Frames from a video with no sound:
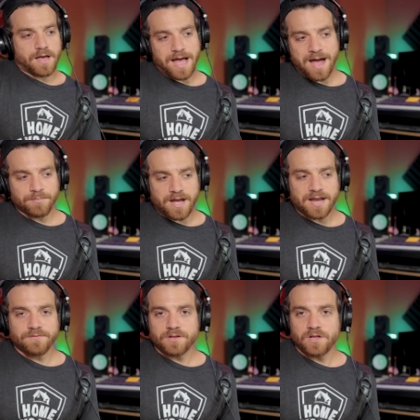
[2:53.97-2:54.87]
I'm
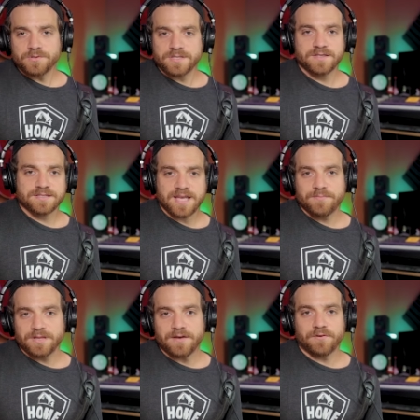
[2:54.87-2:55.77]
kind of close to the
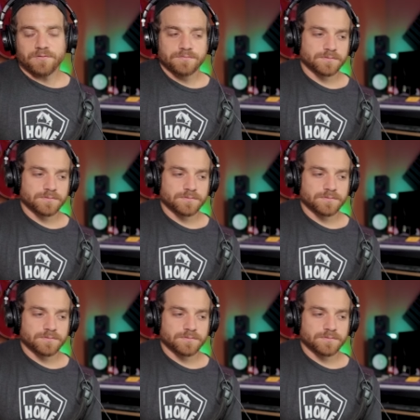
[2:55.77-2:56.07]
same level.